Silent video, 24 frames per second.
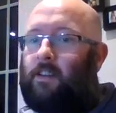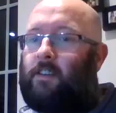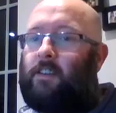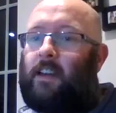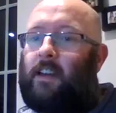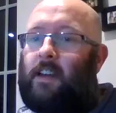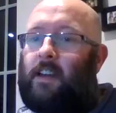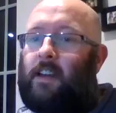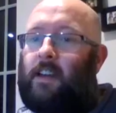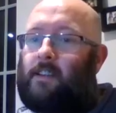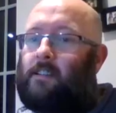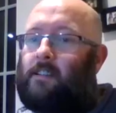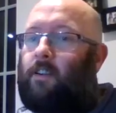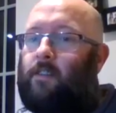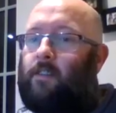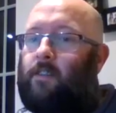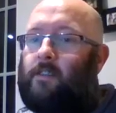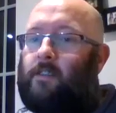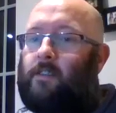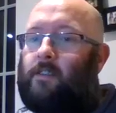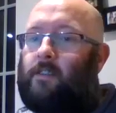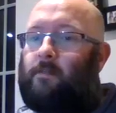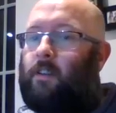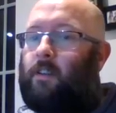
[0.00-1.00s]
Good guess,
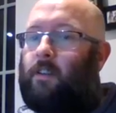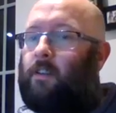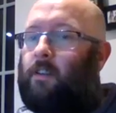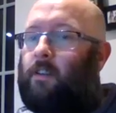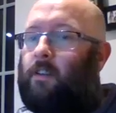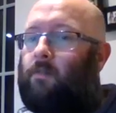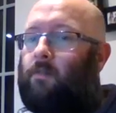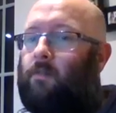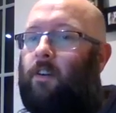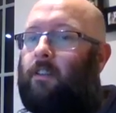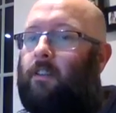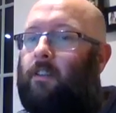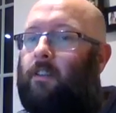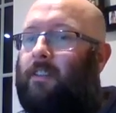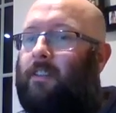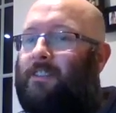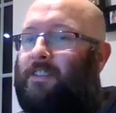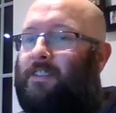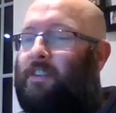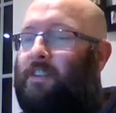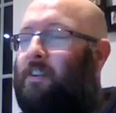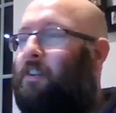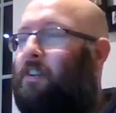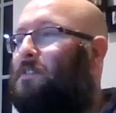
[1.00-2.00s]
Lawrence, but you're wrong.
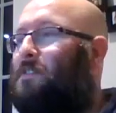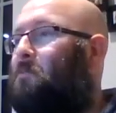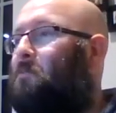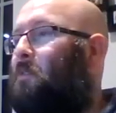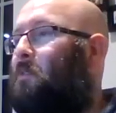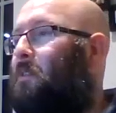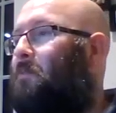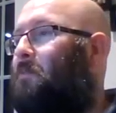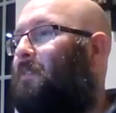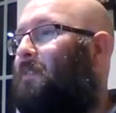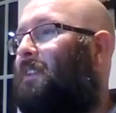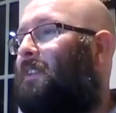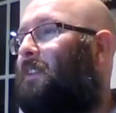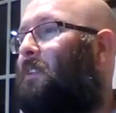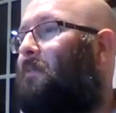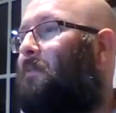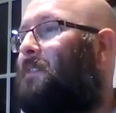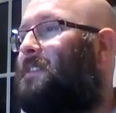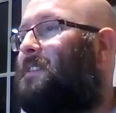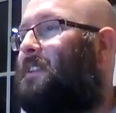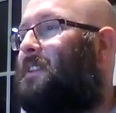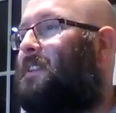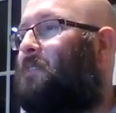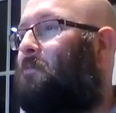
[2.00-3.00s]
And try not to put them in the
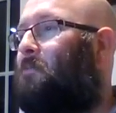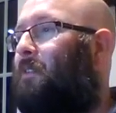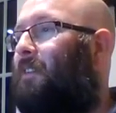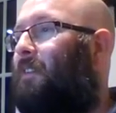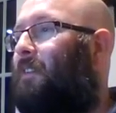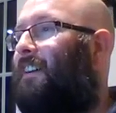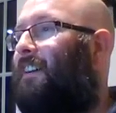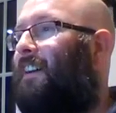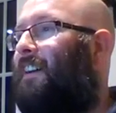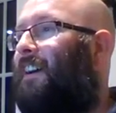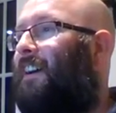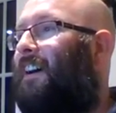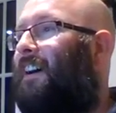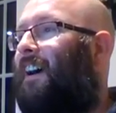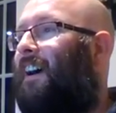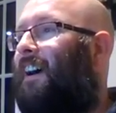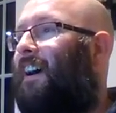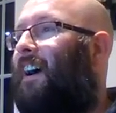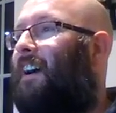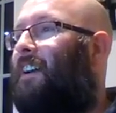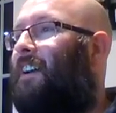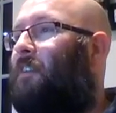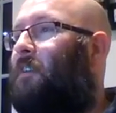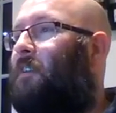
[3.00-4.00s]
comments anymore.
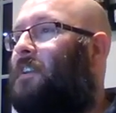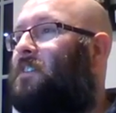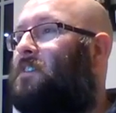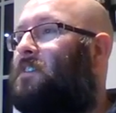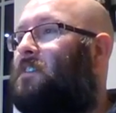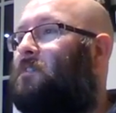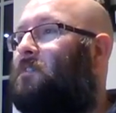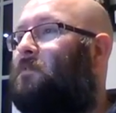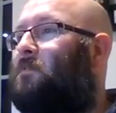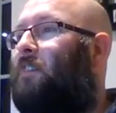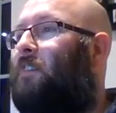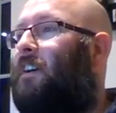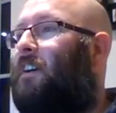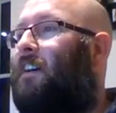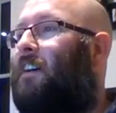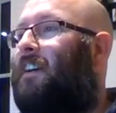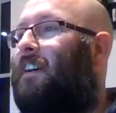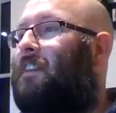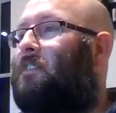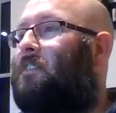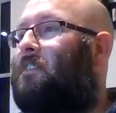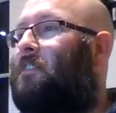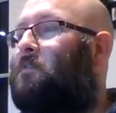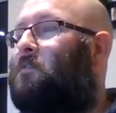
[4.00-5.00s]
Question
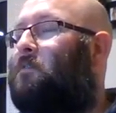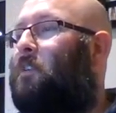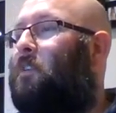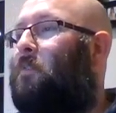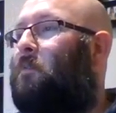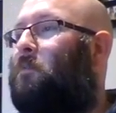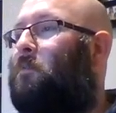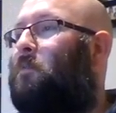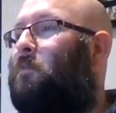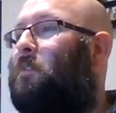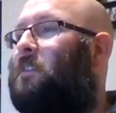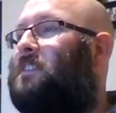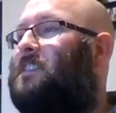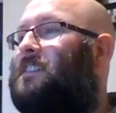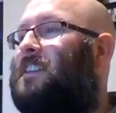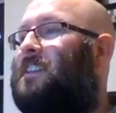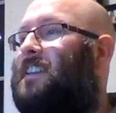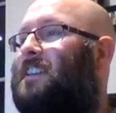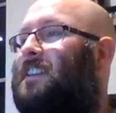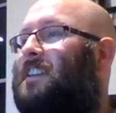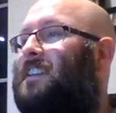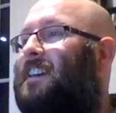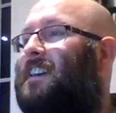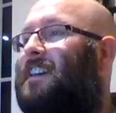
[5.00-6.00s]
5.
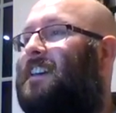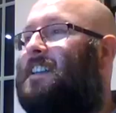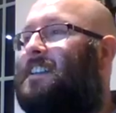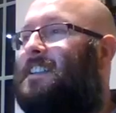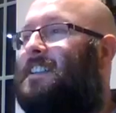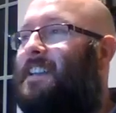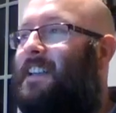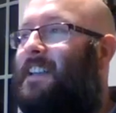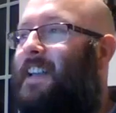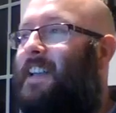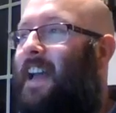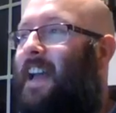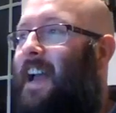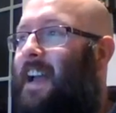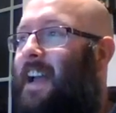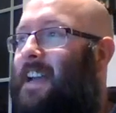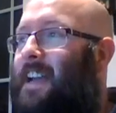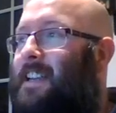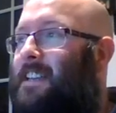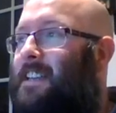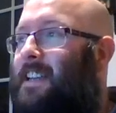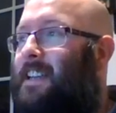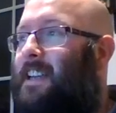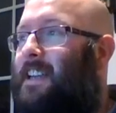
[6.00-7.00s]
What
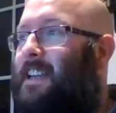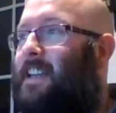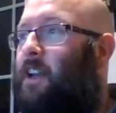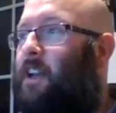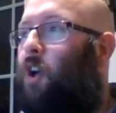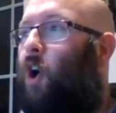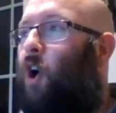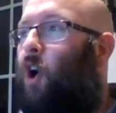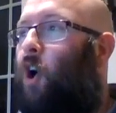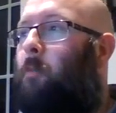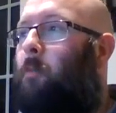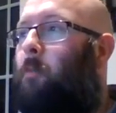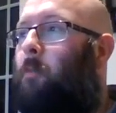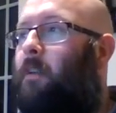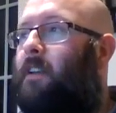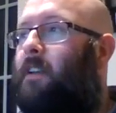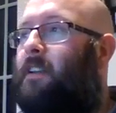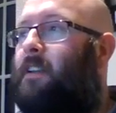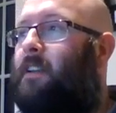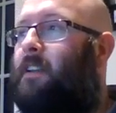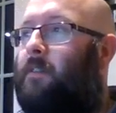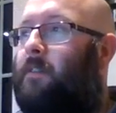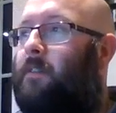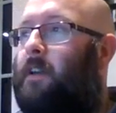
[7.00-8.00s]
1980
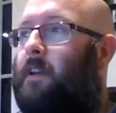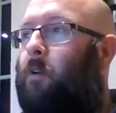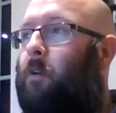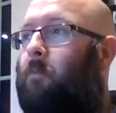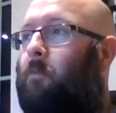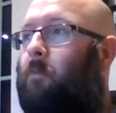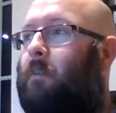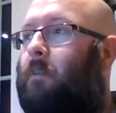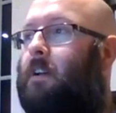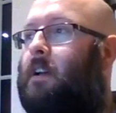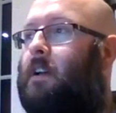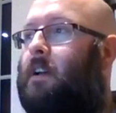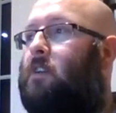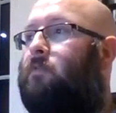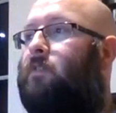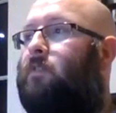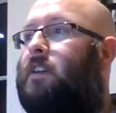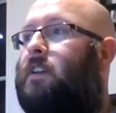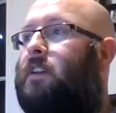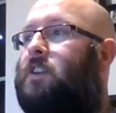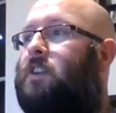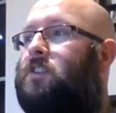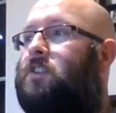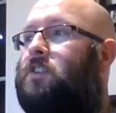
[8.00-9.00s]
comedy film
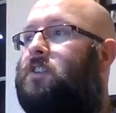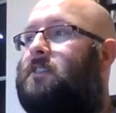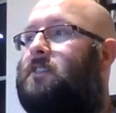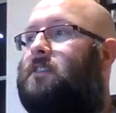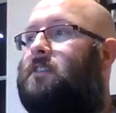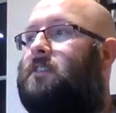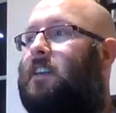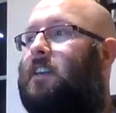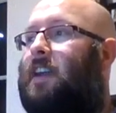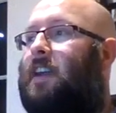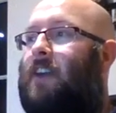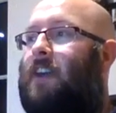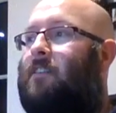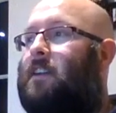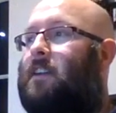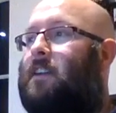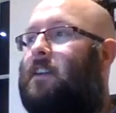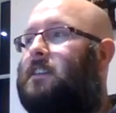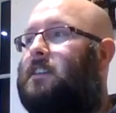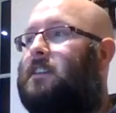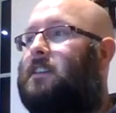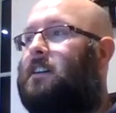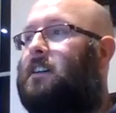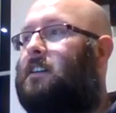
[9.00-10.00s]
features the
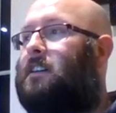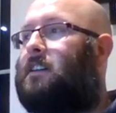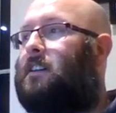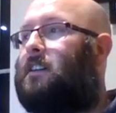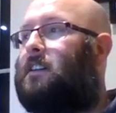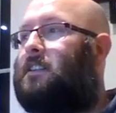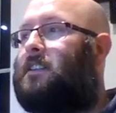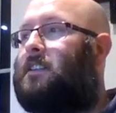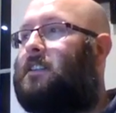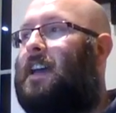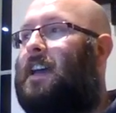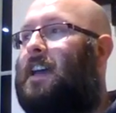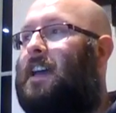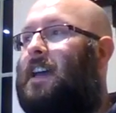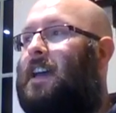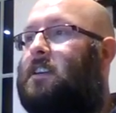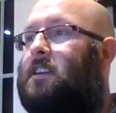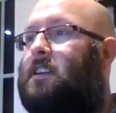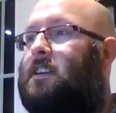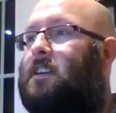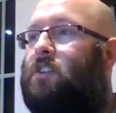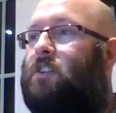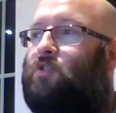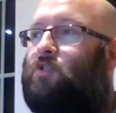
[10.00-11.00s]
character Ted
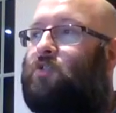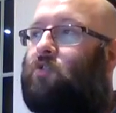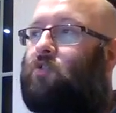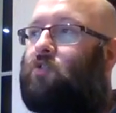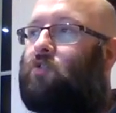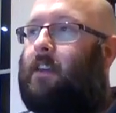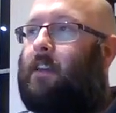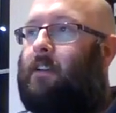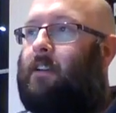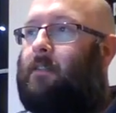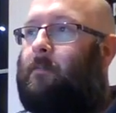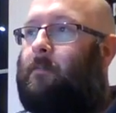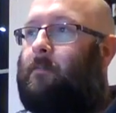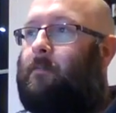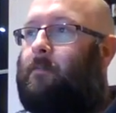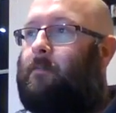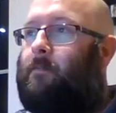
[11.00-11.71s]
Stryker?